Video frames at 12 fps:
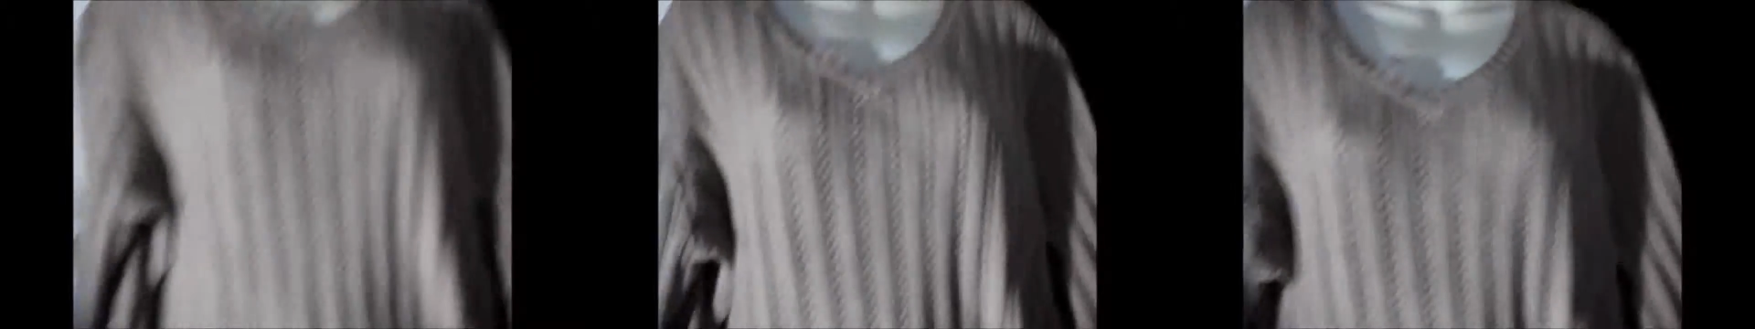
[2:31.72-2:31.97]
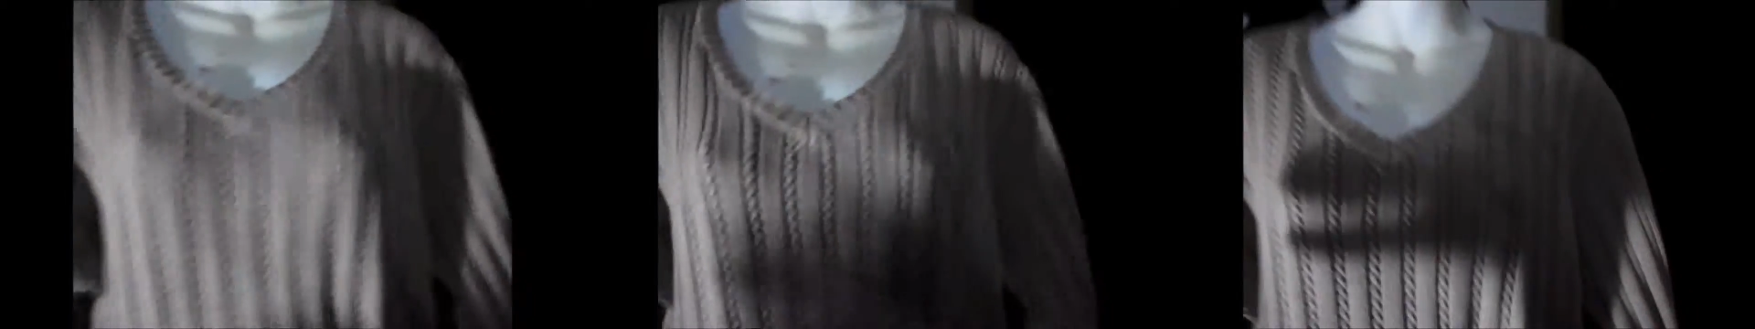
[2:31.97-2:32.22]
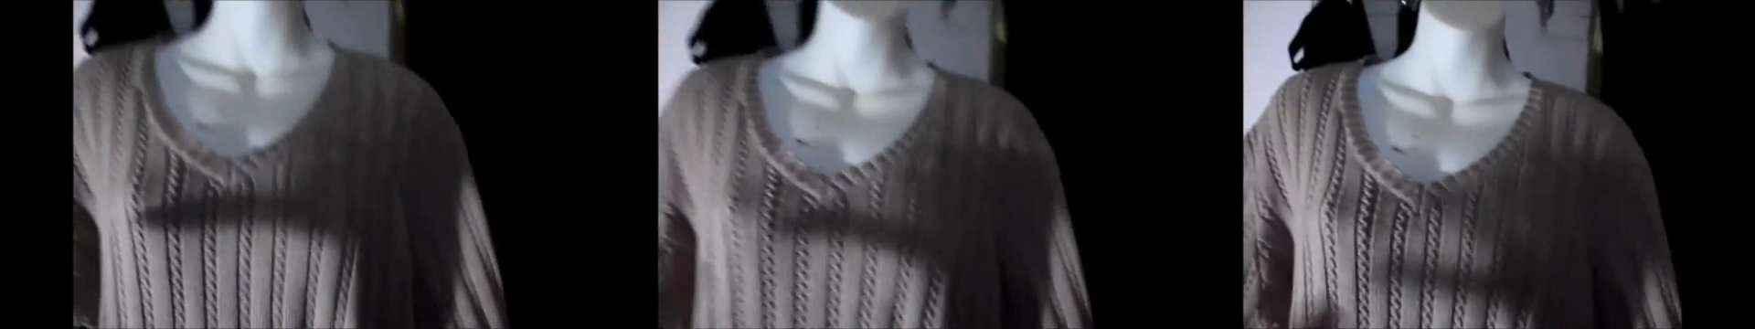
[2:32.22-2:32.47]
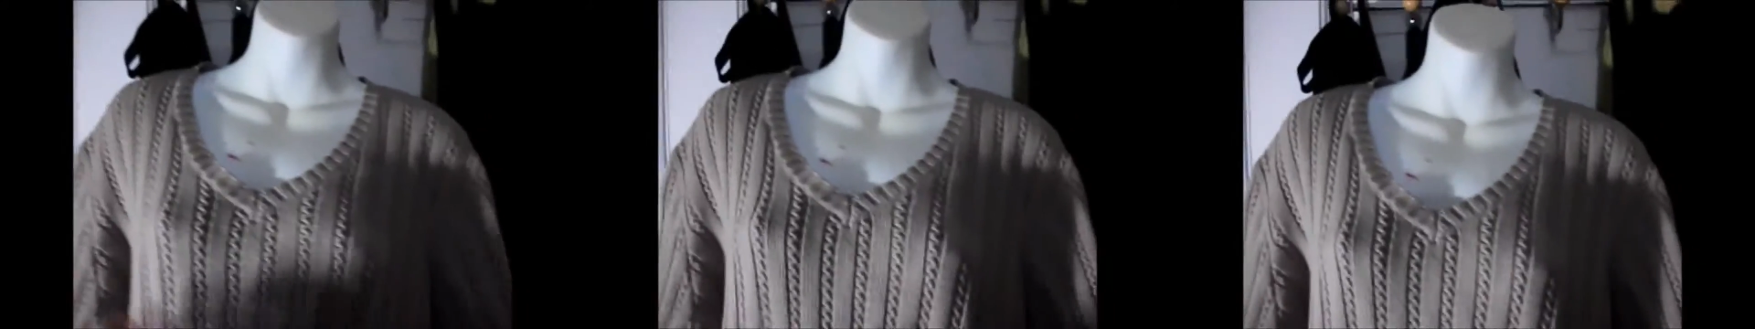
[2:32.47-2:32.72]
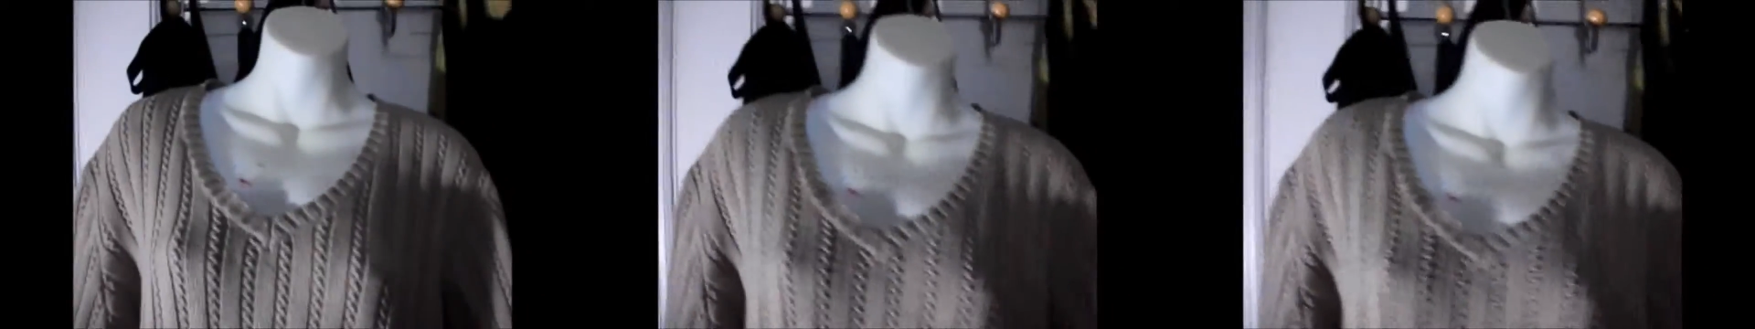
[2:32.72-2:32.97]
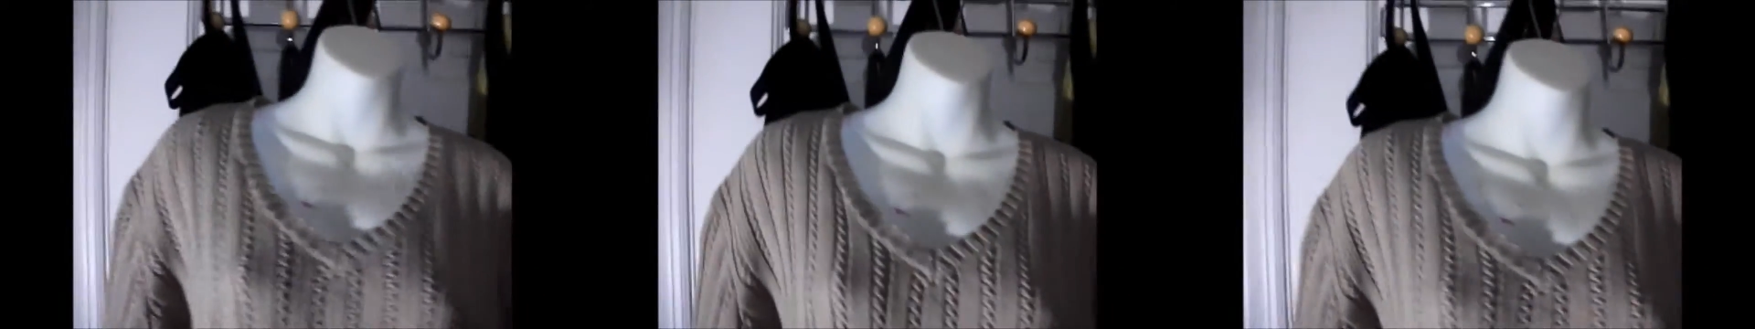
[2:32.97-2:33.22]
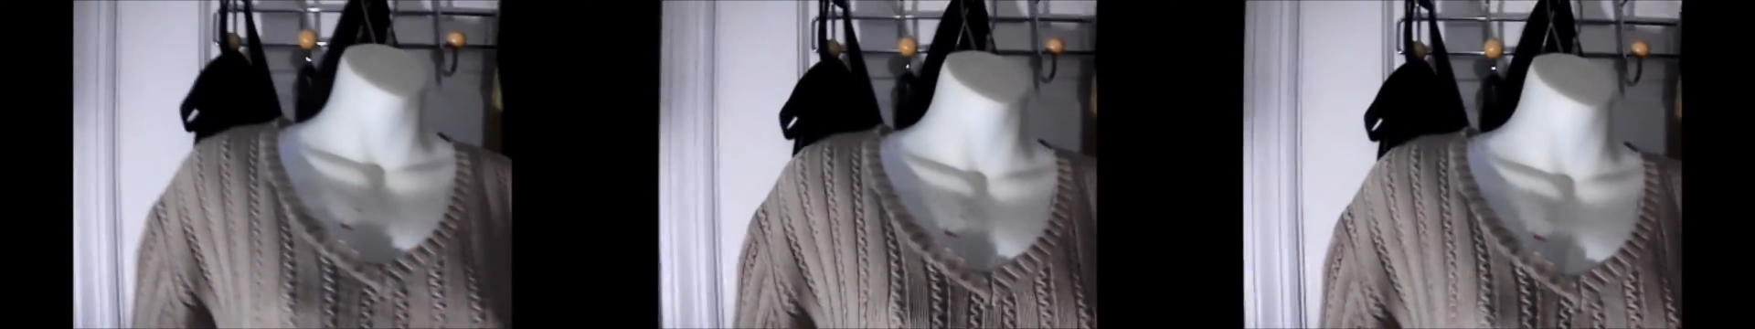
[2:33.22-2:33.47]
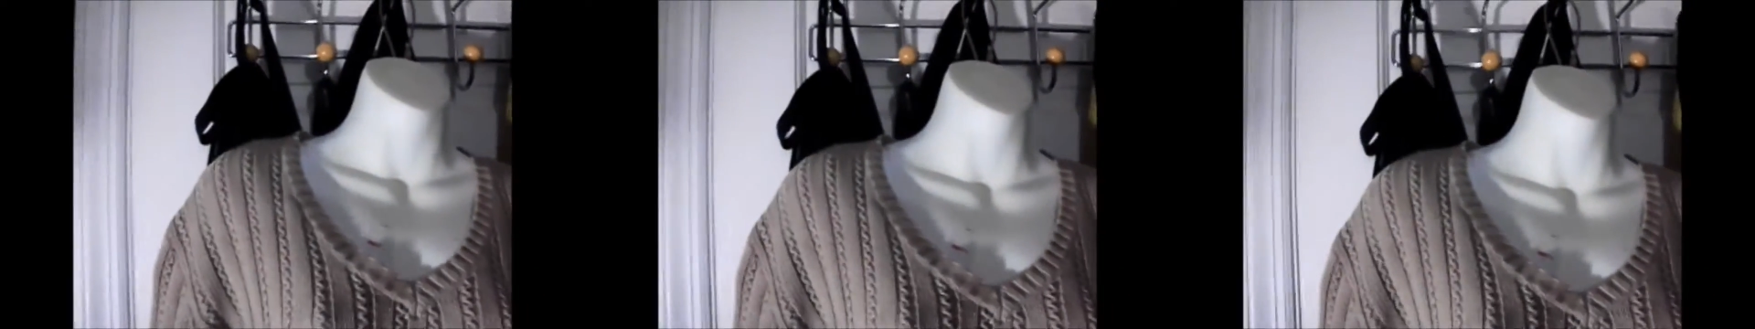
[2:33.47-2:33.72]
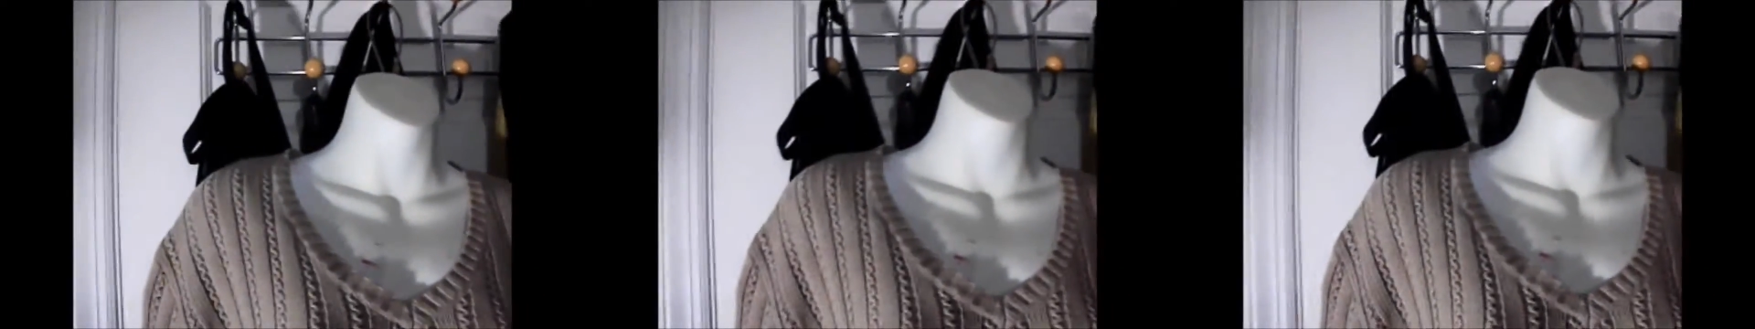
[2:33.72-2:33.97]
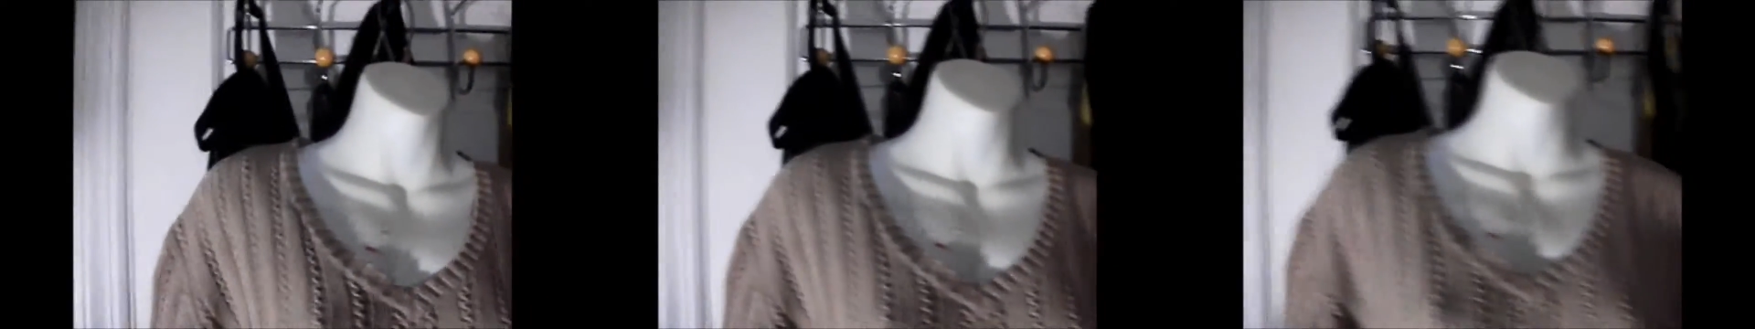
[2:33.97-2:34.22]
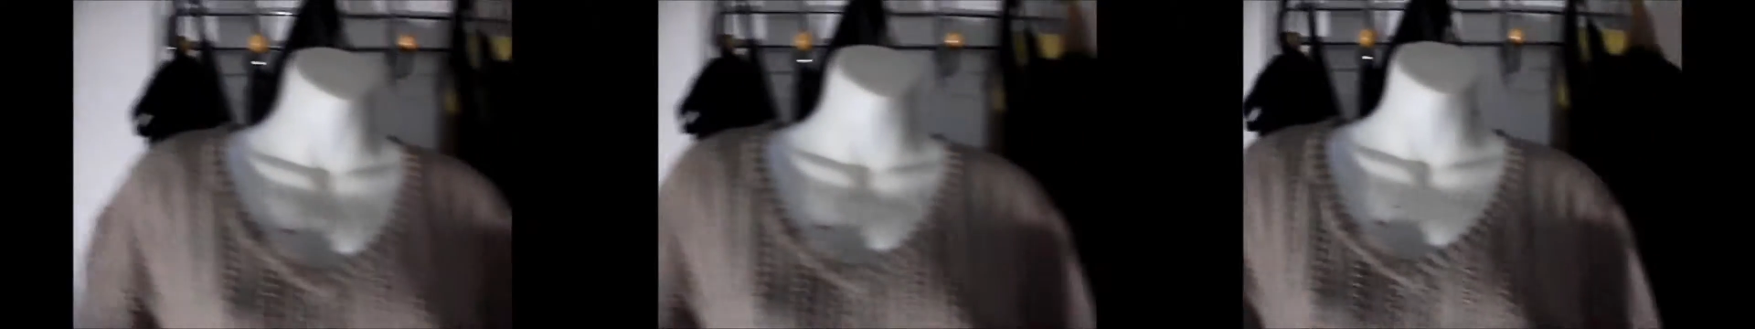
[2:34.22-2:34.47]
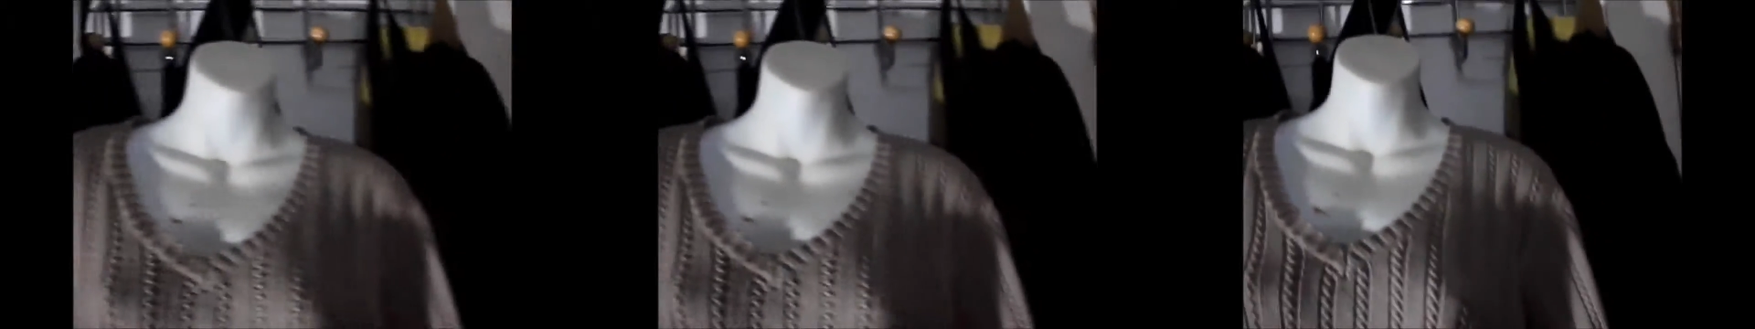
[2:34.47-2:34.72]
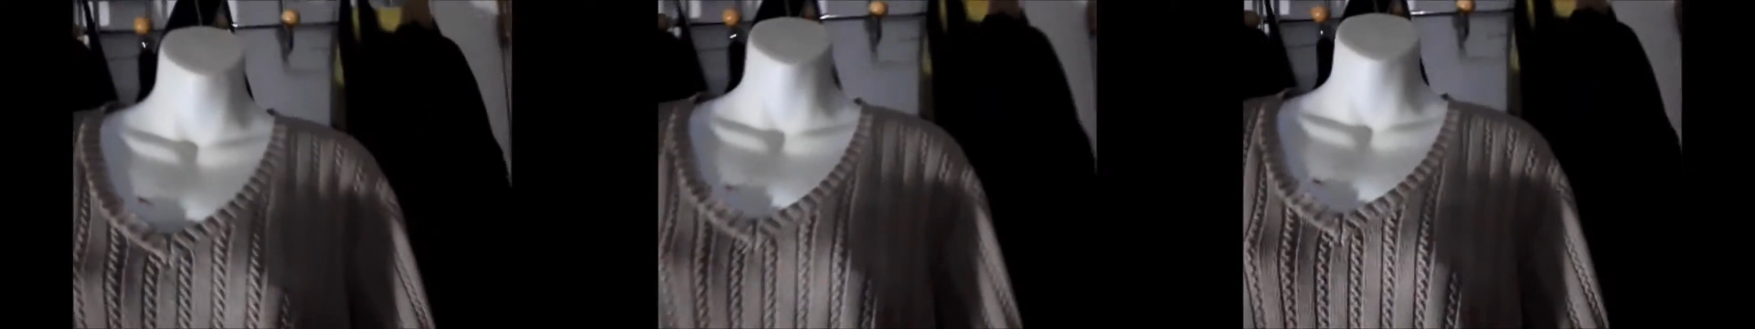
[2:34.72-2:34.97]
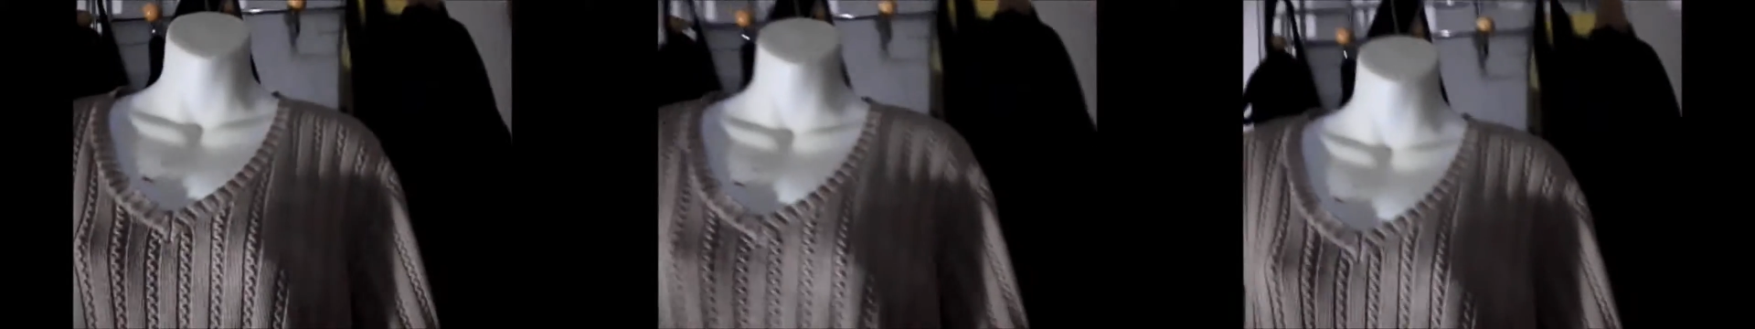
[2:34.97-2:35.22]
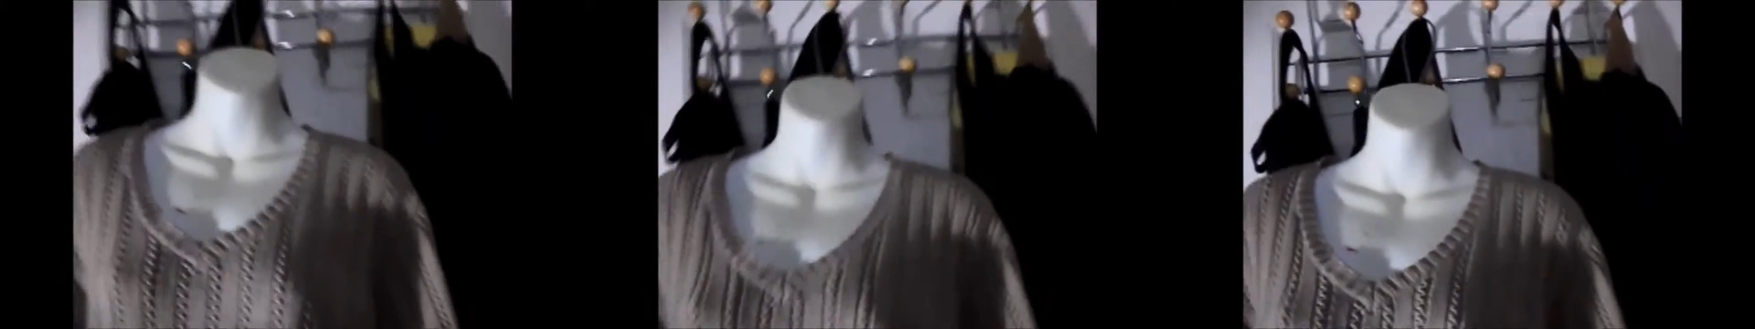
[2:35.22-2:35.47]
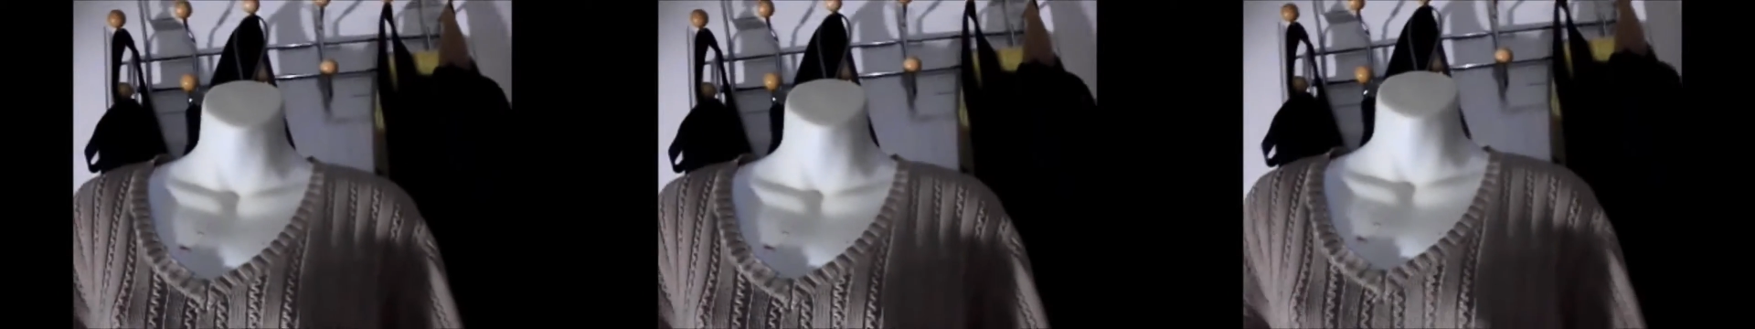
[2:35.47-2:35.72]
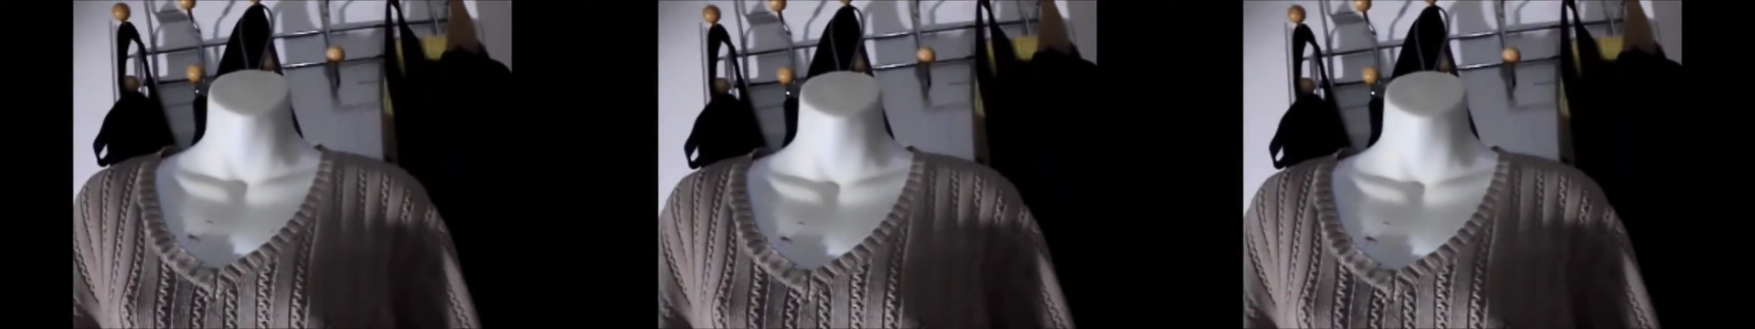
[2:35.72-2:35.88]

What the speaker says: Nobody's mouth can be seen.